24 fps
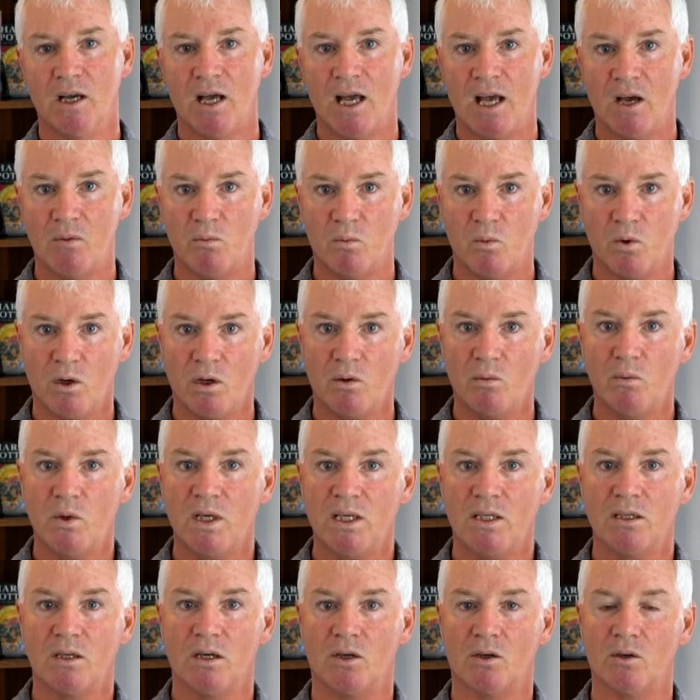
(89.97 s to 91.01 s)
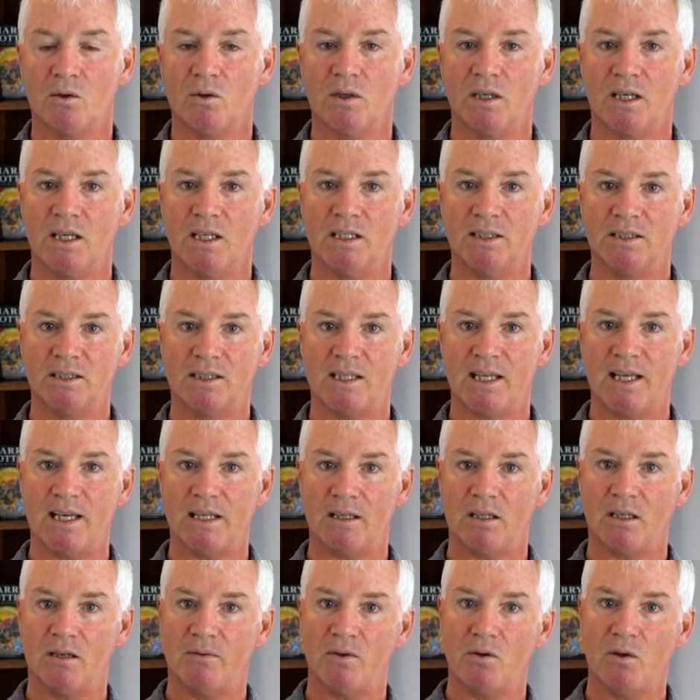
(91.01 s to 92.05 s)
And what we know is that
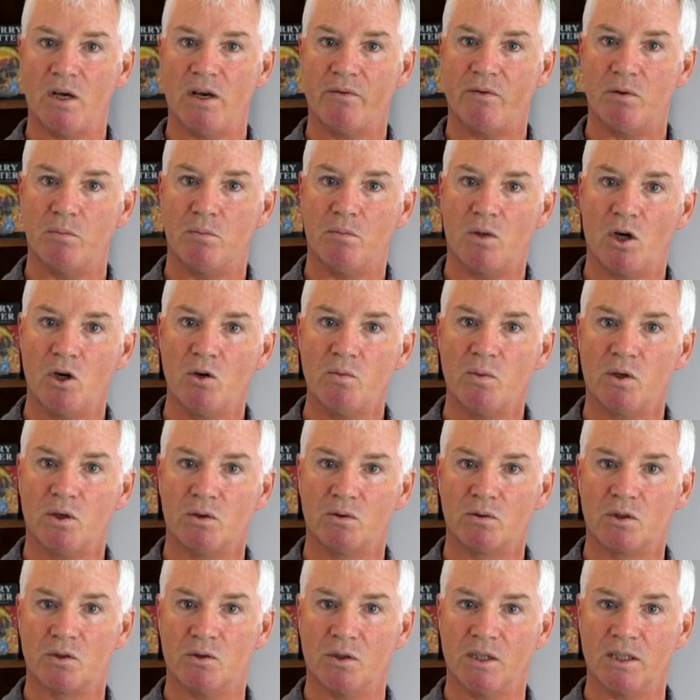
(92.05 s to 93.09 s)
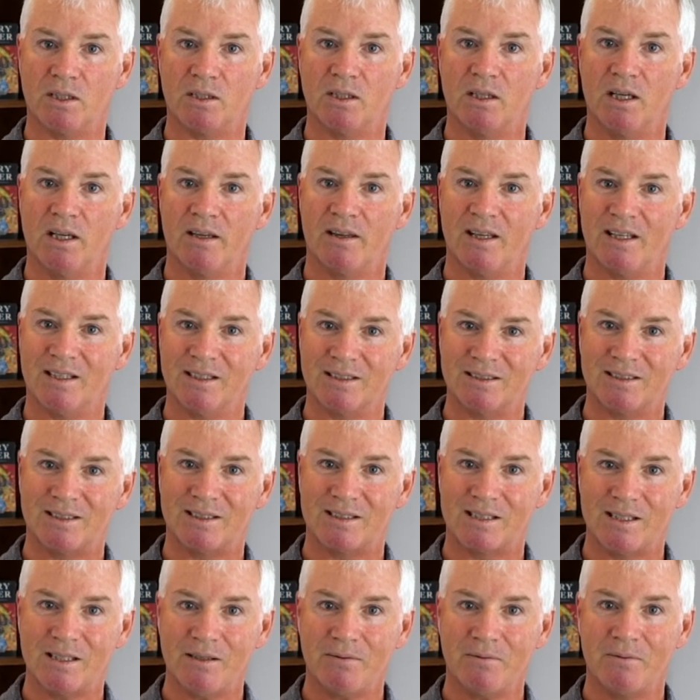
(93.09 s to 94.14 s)
if you have a mobile joint that is
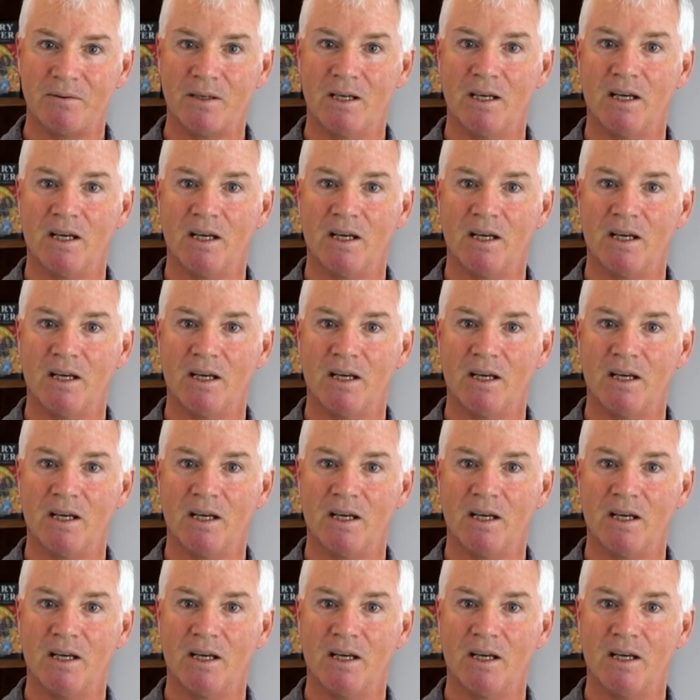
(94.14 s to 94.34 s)
stiff,